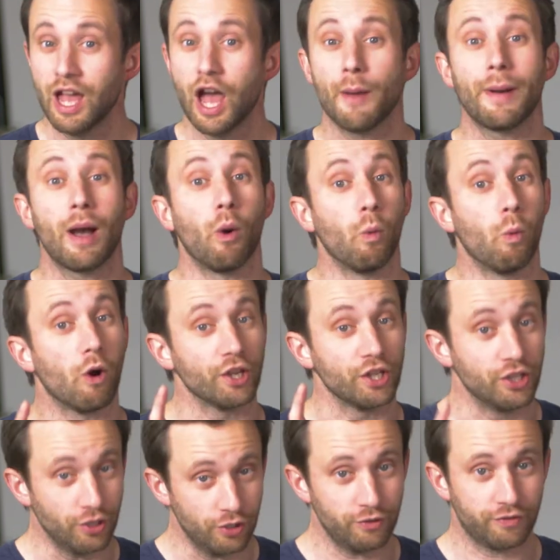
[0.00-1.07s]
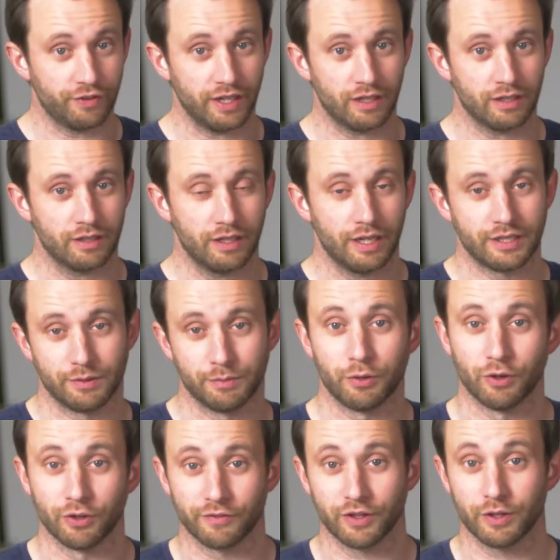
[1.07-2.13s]
about what you feel is
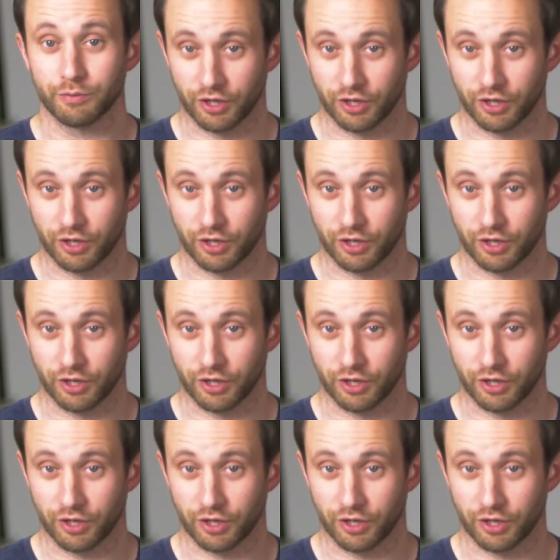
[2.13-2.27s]
important for the